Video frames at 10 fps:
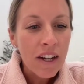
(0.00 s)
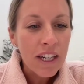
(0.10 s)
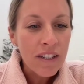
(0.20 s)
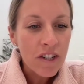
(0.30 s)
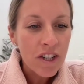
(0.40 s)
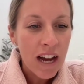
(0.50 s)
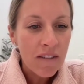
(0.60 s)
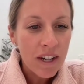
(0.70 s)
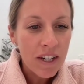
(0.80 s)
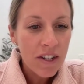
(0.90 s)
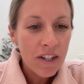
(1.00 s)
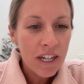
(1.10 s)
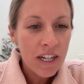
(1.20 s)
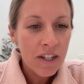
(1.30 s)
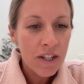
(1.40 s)
There is a chat feature
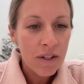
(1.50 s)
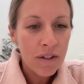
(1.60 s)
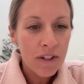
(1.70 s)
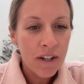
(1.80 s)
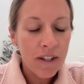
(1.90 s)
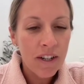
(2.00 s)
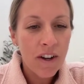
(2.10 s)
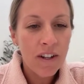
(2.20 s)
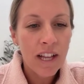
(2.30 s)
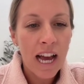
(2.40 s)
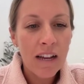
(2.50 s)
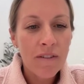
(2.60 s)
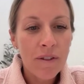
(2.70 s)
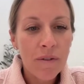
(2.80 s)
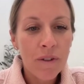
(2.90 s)
here too if you're on the call live.
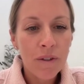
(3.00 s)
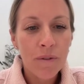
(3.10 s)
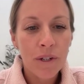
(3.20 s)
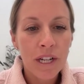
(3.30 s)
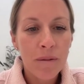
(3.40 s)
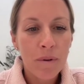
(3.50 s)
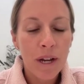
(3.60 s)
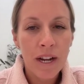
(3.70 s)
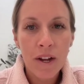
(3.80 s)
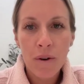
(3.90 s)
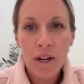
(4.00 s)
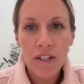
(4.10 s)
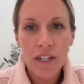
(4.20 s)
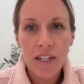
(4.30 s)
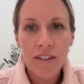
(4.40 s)
So feel free to put any
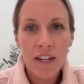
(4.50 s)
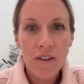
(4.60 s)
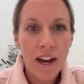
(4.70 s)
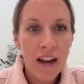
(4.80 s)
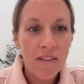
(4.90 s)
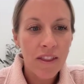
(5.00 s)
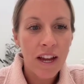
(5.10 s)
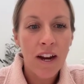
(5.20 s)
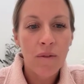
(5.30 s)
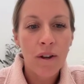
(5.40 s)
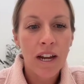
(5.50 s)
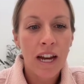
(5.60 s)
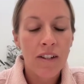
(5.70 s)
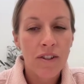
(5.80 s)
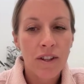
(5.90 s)
questions that you have in there. We can
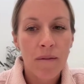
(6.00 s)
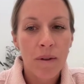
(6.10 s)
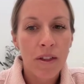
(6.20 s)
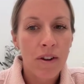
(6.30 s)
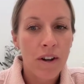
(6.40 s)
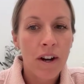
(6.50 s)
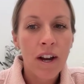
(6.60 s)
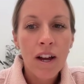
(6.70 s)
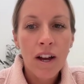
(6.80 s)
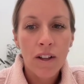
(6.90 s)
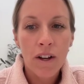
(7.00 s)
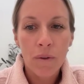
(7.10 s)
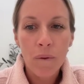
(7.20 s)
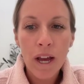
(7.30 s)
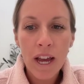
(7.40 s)
answer them either along the
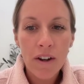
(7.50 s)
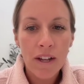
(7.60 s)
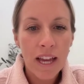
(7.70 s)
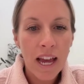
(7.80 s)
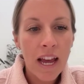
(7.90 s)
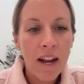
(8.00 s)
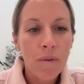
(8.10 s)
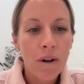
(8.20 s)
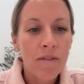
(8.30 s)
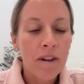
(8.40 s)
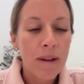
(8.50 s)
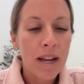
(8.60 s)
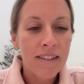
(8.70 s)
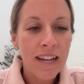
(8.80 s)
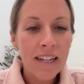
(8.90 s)
way or at the end, whatever it makes
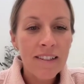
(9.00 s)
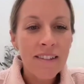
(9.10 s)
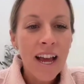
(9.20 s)
sense.